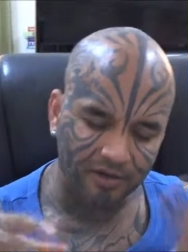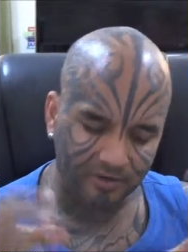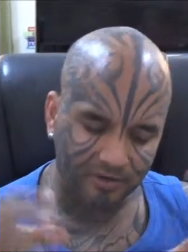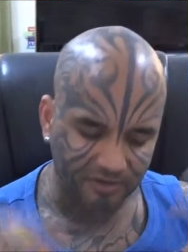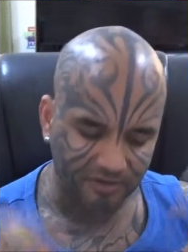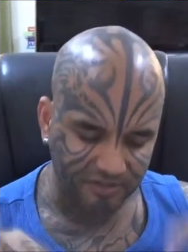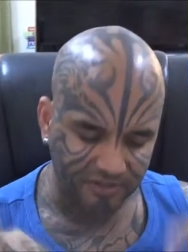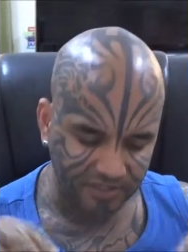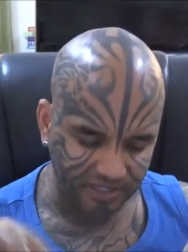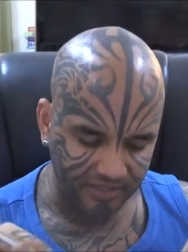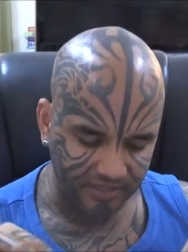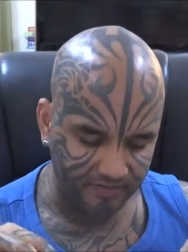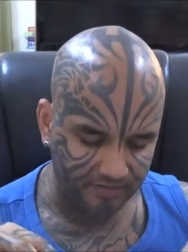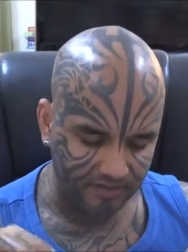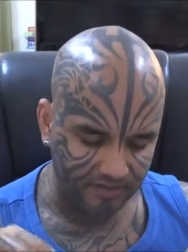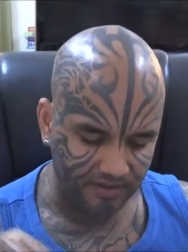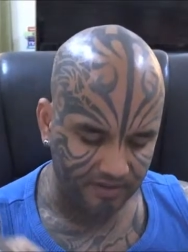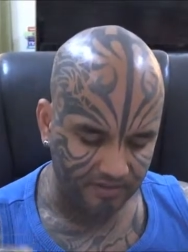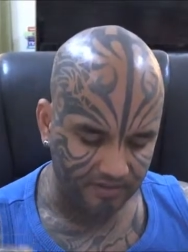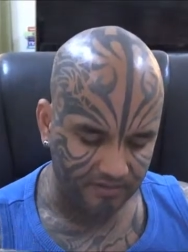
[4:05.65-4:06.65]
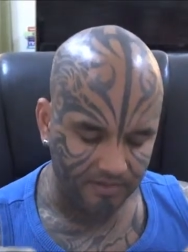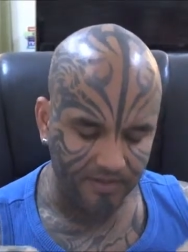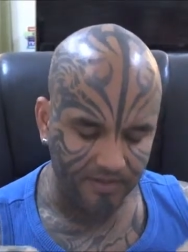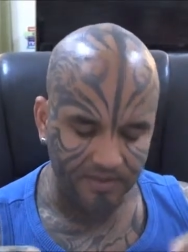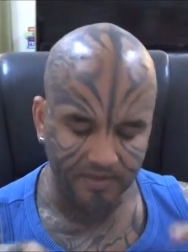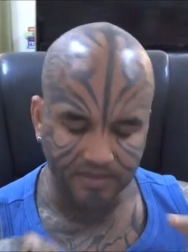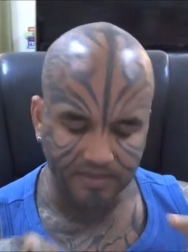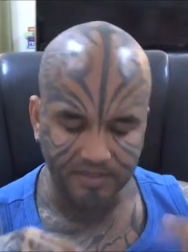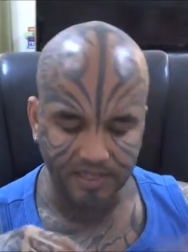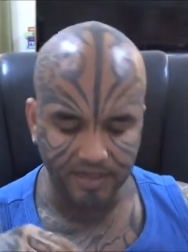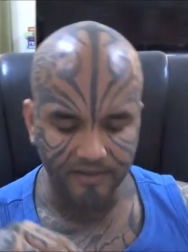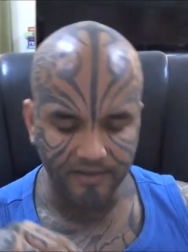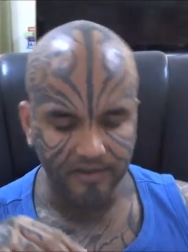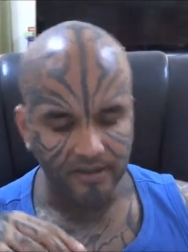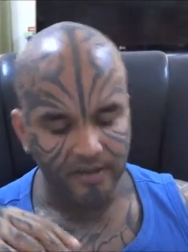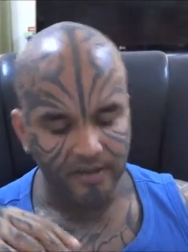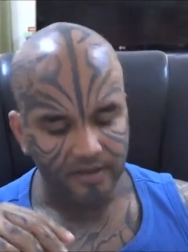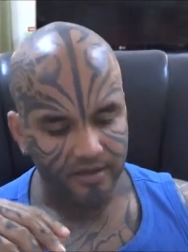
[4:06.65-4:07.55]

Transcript: on the cheaper uh, side.